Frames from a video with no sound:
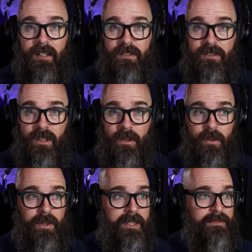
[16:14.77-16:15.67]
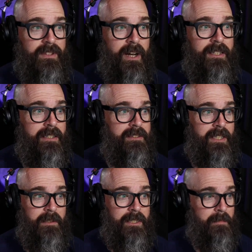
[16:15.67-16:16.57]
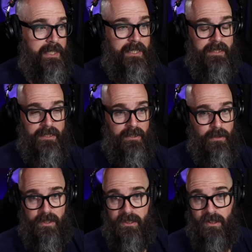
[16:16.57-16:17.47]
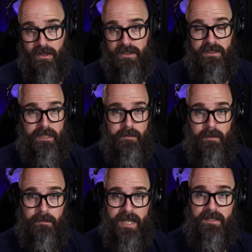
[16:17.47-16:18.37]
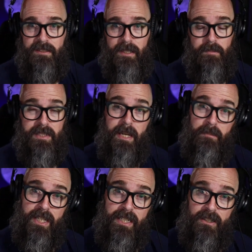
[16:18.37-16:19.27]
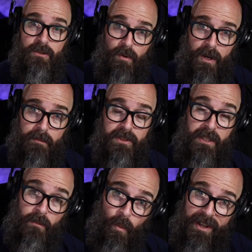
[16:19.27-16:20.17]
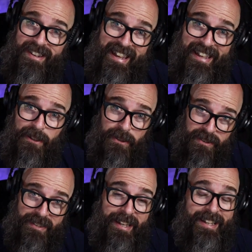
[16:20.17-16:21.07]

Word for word: So if Donnie is sending me, you know, guitar stems and bass stems and I'm laying in drums, then what else